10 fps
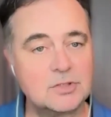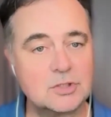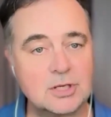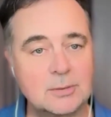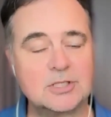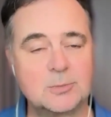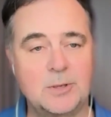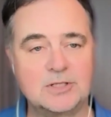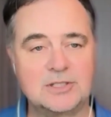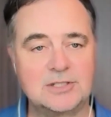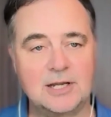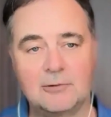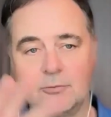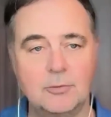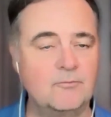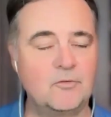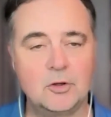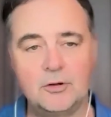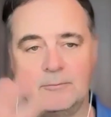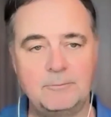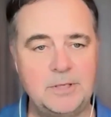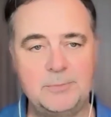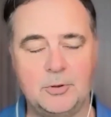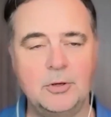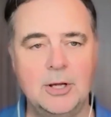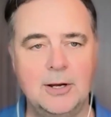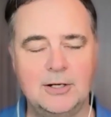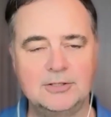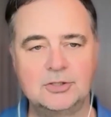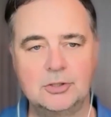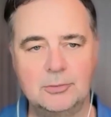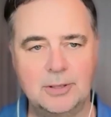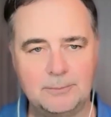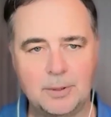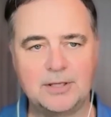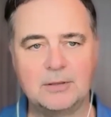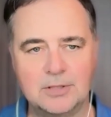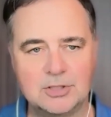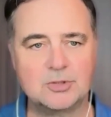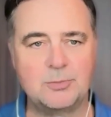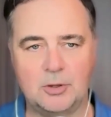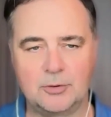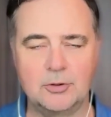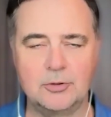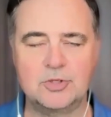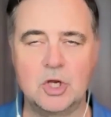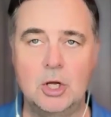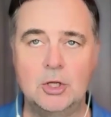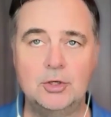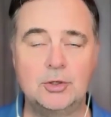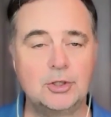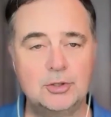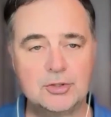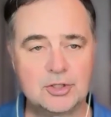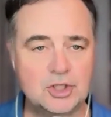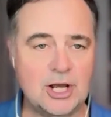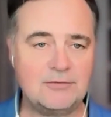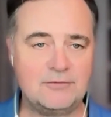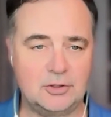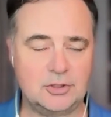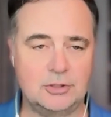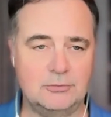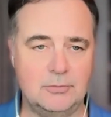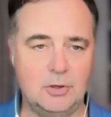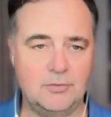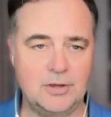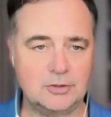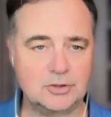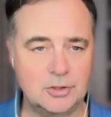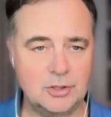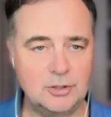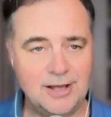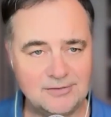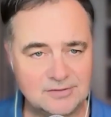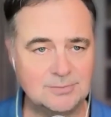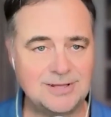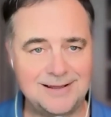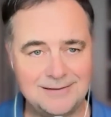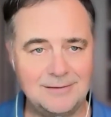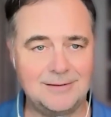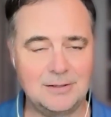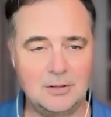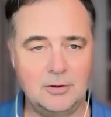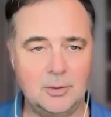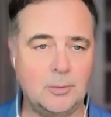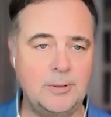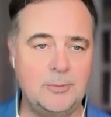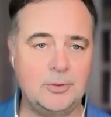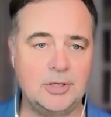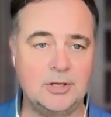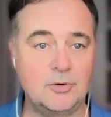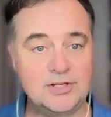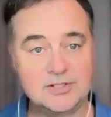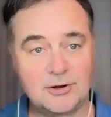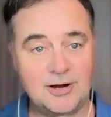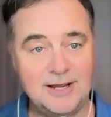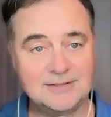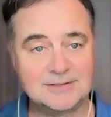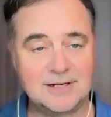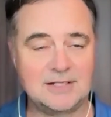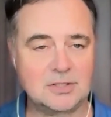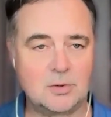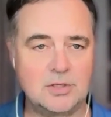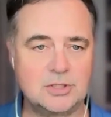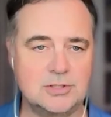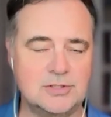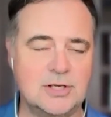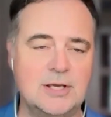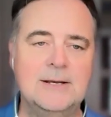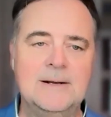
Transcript: gives you some experience to take a room full of people on Zoom and break them into smaller groups. You can use a chat function over there so that you have some dialogue going where people can raise their hands and ask questions.